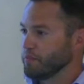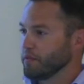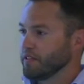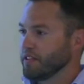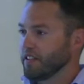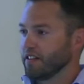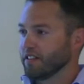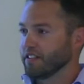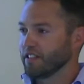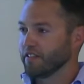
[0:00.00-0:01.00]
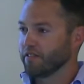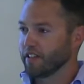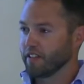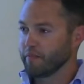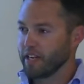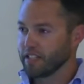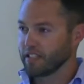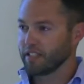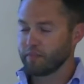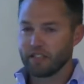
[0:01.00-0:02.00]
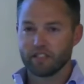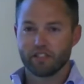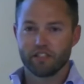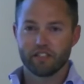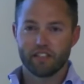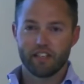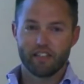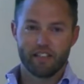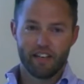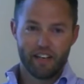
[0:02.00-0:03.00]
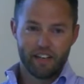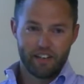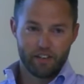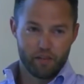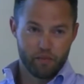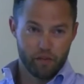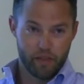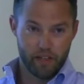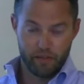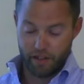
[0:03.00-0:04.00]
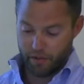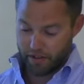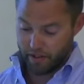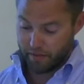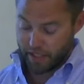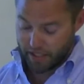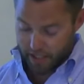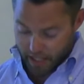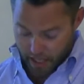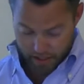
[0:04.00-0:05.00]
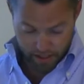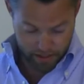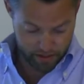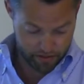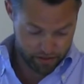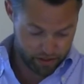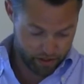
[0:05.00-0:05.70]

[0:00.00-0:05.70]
people that are delivering amazing messages, and you're going to put me up there with them. And he said, yes, I do.